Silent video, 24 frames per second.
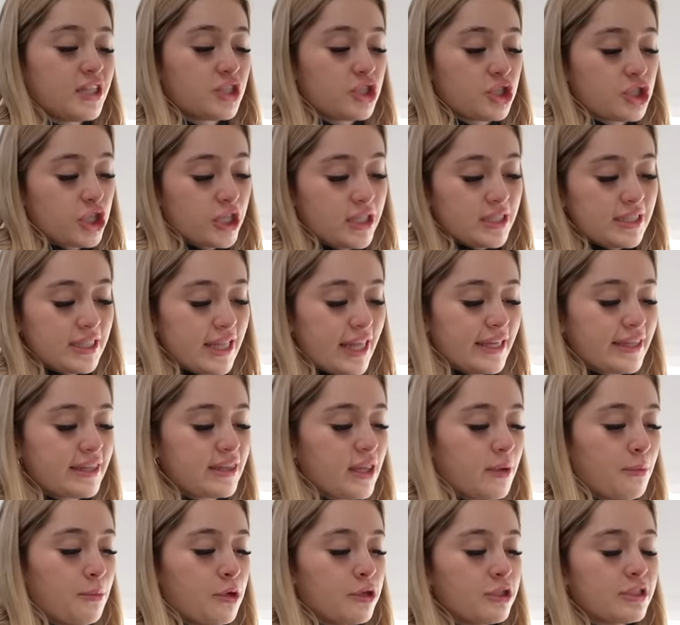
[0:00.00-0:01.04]
is just like
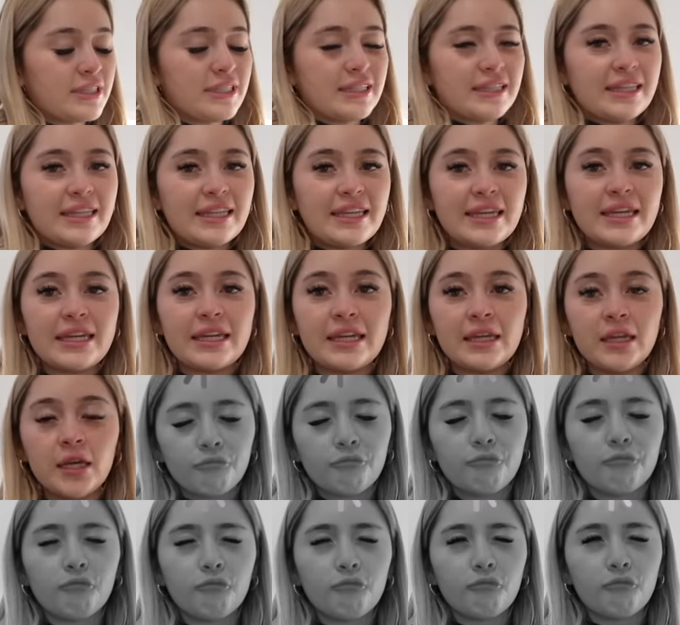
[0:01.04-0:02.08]
the most lean,
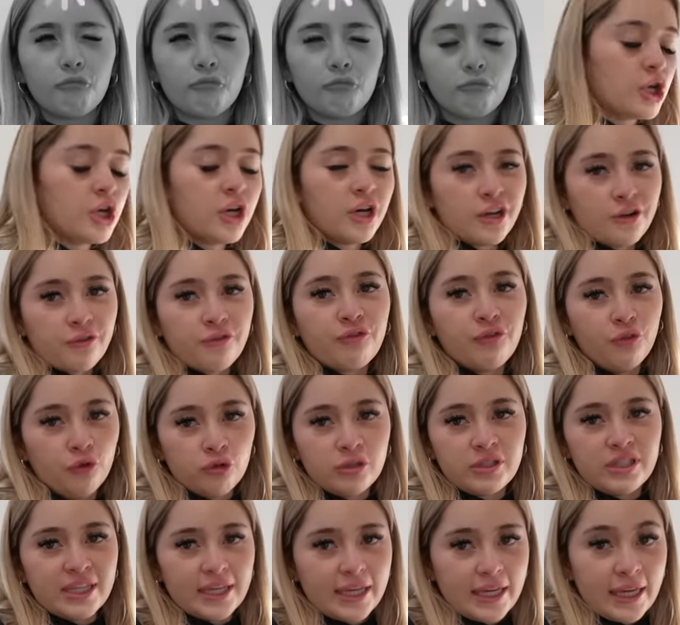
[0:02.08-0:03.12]
good food
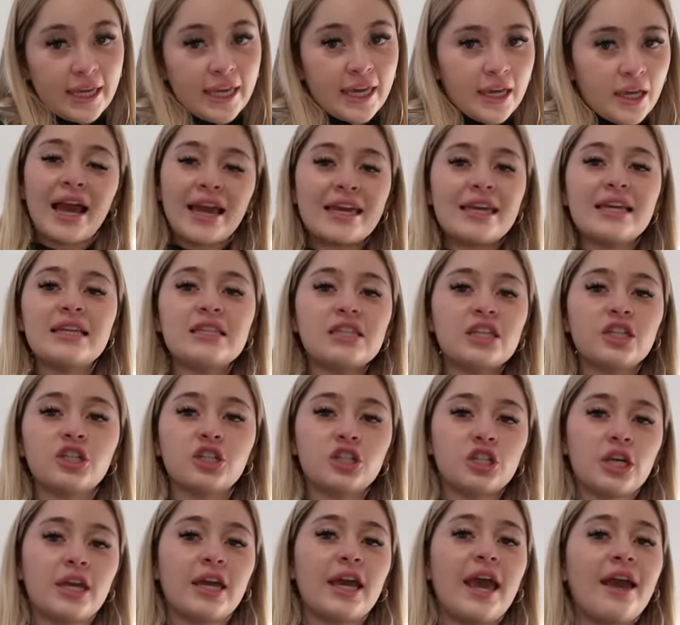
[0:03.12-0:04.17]
to eat. I eat this
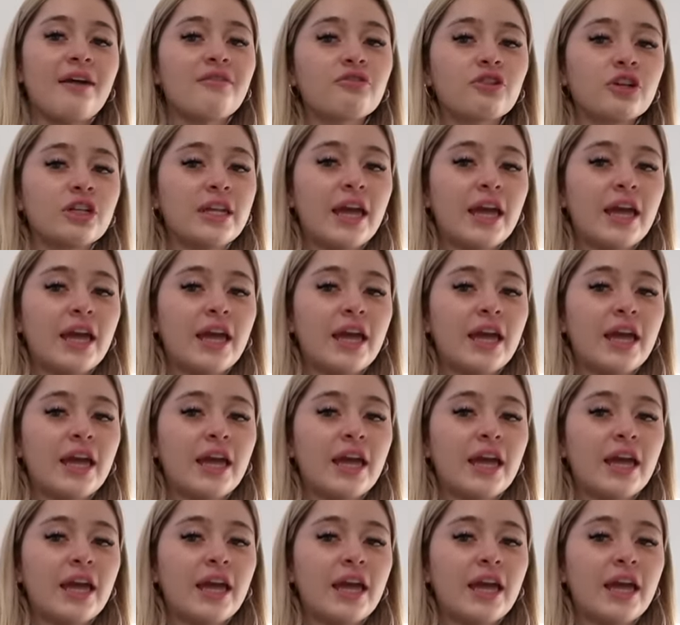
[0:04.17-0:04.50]
every